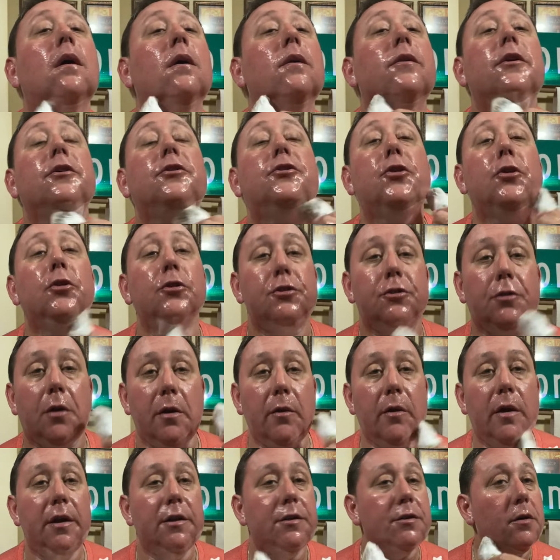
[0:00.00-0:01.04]
true straight
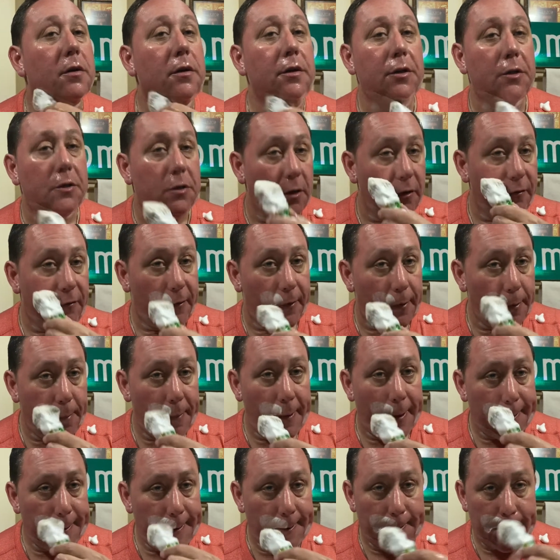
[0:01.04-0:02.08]
razor, and usually for the
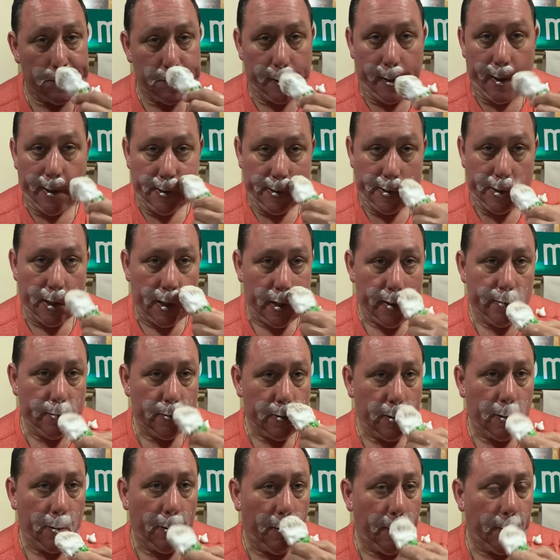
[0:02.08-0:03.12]
budget straight shaves,
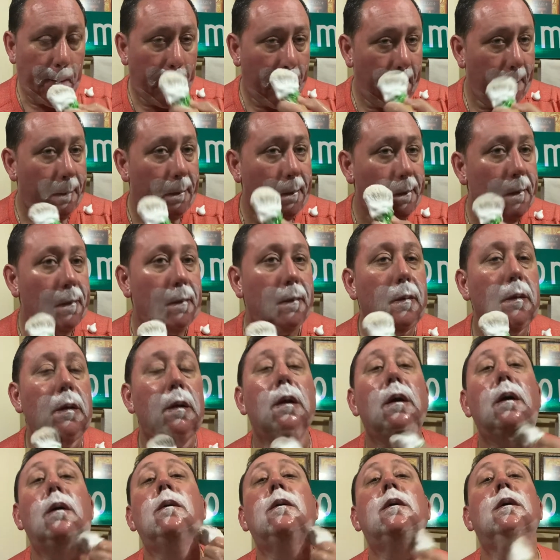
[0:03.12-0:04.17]
you
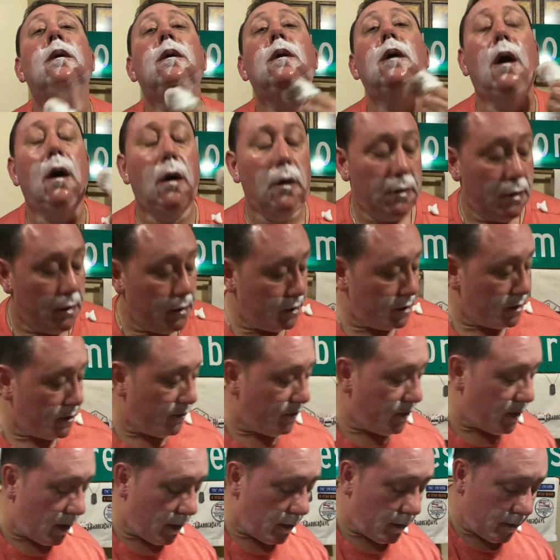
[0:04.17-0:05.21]
know, I'll use the
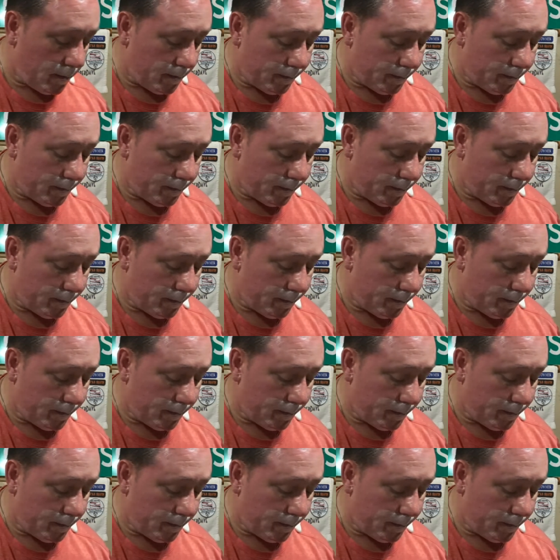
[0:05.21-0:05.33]
Feather.